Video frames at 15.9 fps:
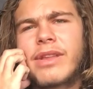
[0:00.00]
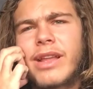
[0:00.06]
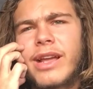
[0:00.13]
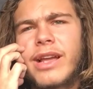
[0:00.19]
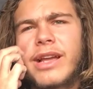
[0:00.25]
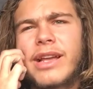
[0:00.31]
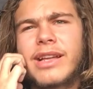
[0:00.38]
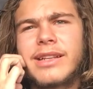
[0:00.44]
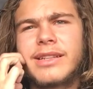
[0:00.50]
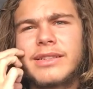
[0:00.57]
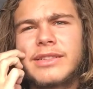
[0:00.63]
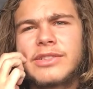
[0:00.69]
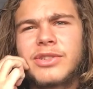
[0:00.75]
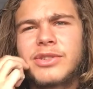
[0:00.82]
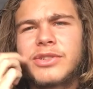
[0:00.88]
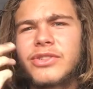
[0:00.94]
And
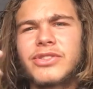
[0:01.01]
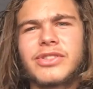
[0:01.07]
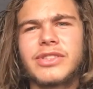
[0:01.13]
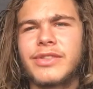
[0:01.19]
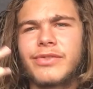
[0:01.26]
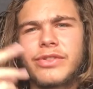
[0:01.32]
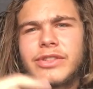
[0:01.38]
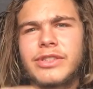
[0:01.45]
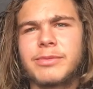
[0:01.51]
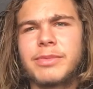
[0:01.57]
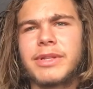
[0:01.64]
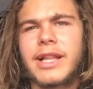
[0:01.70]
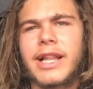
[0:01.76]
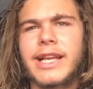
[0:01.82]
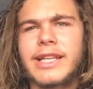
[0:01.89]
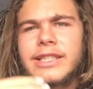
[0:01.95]
so there's a difference, but
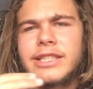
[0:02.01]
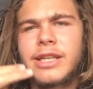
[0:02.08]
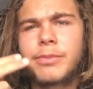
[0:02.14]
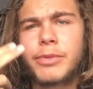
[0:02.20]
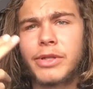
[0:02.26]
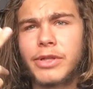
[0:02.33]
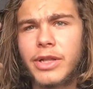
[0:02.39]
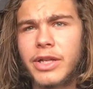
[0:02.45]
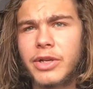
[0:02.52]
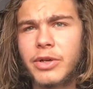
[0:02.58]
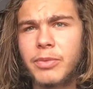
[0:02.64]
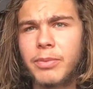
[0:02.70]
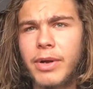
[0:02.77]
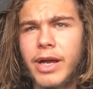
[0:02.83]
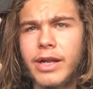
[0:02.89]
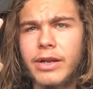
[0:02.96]
like it's something that your
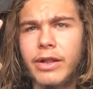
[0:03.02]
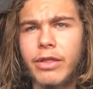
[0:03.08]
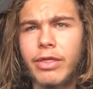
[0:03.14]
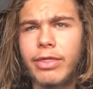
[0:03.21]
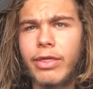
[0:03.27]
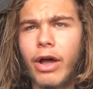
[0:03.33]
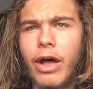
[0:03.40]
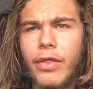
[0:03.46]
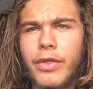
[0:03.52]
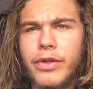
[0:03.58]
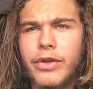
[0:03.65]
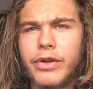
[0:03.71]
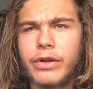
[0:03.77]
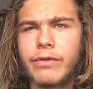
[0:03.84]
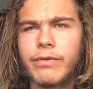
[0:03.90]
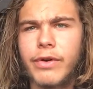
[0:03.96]
mind, a thought that you're
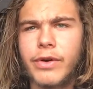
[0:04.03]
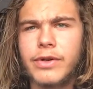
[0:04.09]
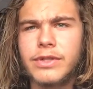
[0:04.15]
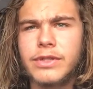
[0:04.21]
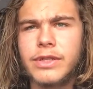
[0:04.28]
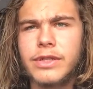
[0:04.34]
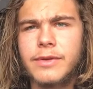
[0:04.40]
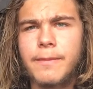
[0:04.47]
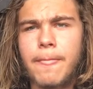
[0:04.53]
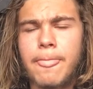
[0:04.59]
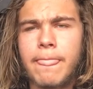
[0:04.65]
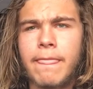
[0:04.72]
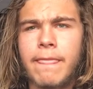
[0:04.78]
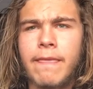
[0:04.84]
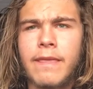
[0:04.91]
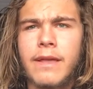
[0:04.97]
going to focus on.
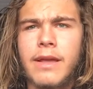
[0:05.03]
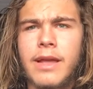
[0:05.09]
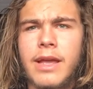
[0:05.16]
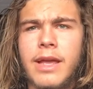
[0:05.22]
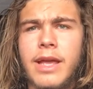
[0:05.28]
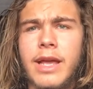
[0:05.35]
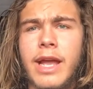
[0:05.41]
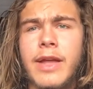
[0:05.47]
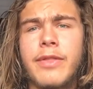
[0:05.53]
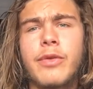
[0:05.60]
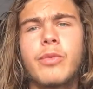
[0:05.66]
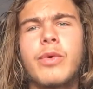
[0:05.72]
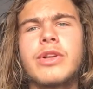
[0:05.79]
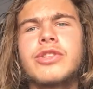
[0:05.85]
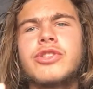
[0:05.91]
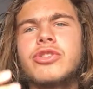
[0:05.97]
And then
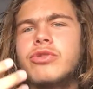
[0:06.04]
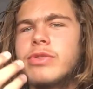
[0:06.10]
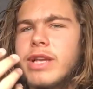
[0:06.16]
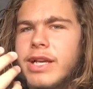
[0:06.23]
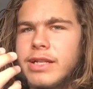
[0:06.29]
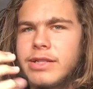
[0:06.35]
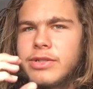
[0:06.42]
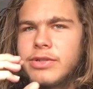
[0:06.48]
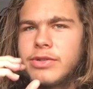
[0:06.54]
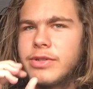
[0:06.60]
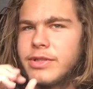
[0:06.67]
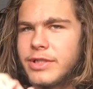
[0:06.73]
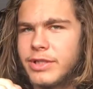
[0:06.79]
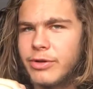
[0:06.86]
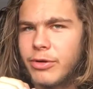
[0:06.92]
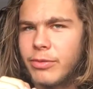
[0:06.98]
once you get to the
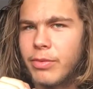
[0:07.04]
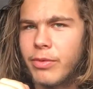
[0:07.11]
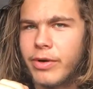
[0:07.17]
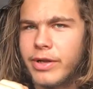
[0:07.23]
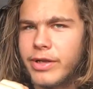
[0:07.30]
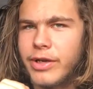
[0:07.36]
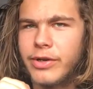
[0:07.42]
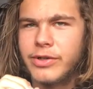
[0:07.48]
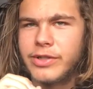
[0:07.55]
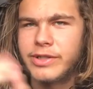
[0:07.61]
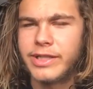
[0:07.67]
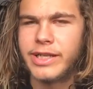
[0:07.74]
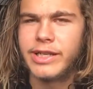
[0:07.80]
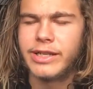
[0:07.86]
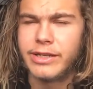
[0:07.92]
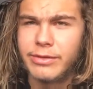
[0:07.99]
0 point, you don't just
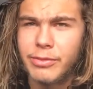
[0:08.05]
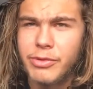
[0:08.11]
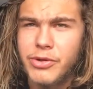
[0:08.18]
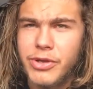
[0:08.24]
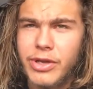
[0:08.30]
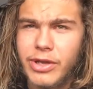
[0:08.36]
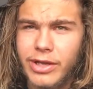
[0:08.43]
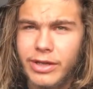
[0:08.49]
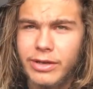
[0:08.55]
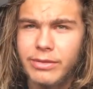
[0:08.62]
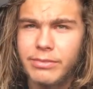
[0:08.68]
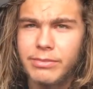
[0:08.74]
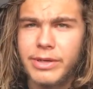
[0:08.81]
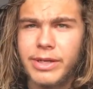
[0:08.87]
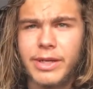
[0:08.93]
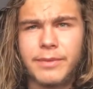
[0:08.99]
end. Well, you can,
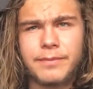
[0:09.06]
but